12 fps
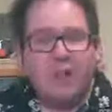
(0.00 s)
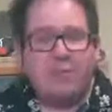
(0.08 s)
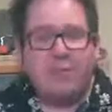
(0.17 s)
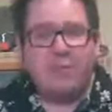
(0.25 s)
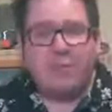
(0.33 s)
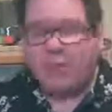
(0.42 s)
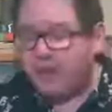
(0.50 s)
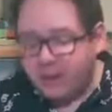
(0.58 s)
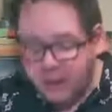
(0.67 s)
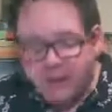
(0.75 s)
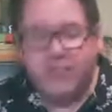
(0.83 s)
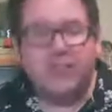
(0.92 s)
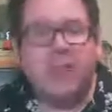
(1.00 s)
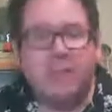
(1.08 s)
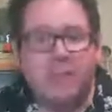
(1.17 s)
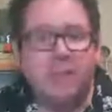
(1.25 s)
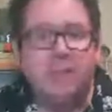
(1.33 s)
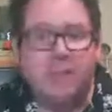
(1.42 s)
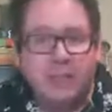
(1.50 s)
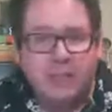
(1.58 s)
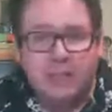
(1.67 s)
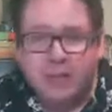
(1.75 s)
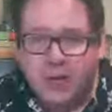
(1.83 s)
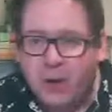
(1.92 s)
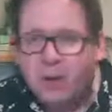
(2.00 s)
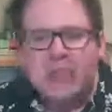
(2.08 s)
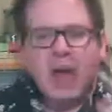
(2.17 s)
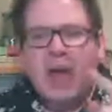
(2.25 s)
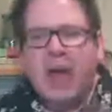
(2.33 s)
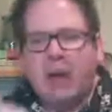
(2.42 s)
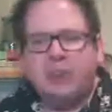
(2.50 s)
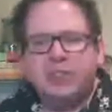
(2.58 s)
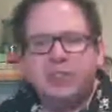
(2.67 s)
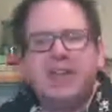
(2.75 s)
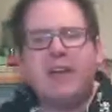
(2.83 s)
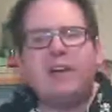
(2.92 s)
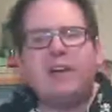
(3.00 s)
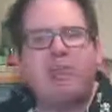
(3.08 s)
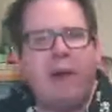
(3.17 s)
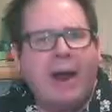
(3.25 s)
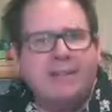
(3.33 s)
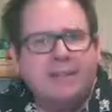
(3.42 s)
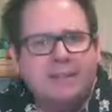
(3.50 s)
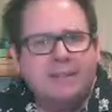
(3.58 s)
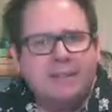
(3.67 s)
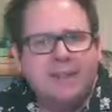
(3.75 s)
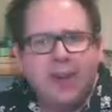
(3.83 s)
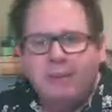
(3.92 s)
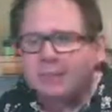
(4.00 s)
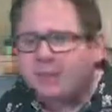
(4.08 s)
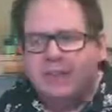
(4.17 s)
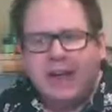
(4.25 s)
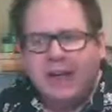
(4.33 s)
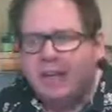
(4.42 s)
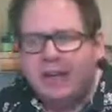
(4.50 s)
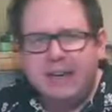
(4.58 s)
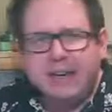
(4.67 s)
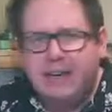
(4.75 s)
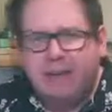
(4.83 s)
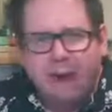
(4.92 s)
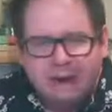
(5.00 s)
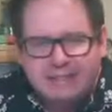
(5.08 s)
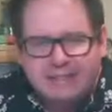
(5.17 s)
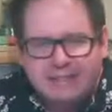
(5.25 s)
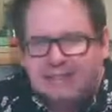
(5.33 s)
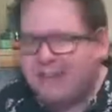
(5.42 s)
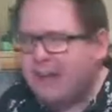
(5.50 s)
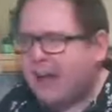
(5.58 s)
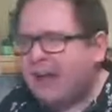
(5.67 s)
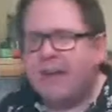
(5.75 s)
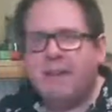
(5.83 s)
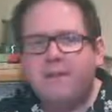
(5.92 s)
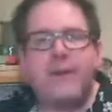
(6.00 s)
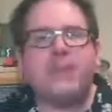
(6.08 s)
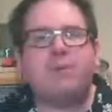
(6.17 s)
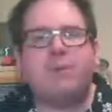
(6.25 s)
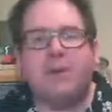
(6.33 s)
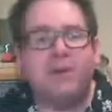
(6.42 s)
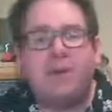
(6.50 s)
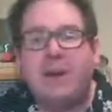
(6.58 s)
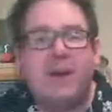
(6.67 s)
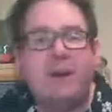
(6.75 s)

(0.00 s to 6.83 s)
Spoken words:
everybody. Just in time for my music show. I was just having a rant. I was just having a little rant. Facebook have completely